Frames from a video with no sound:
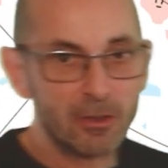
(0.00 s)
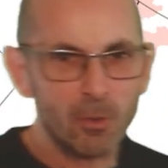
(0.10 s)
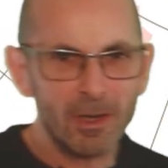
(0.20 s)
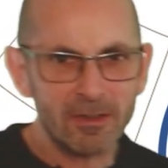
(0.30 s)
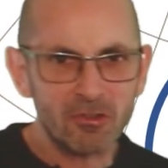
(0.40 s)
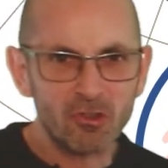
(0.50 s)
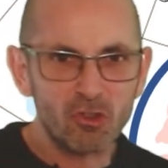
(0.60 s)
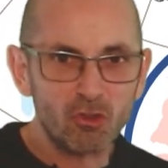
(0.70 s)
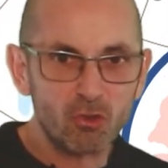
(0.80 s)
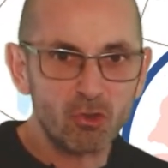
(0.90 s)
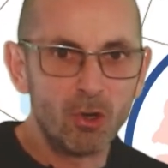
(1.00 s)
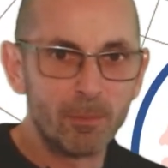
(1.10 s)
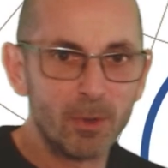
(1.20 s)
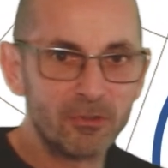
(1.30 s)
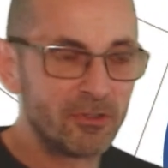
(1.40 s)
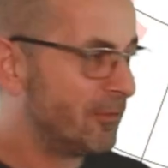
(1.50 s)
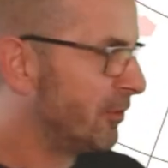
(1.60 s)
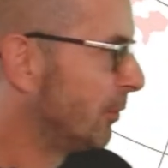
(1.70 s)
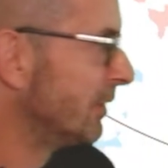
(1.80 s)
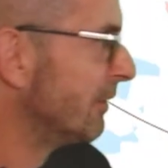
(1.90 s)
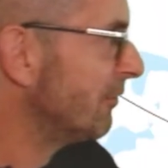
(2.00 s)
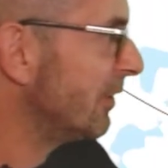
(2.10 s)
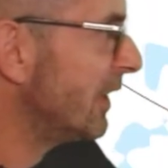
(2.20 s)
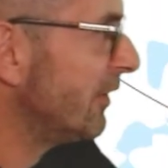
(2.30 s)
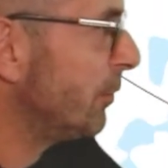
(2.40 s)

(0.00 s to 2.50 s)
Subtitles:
quite a strong positive anomaly, and the lighter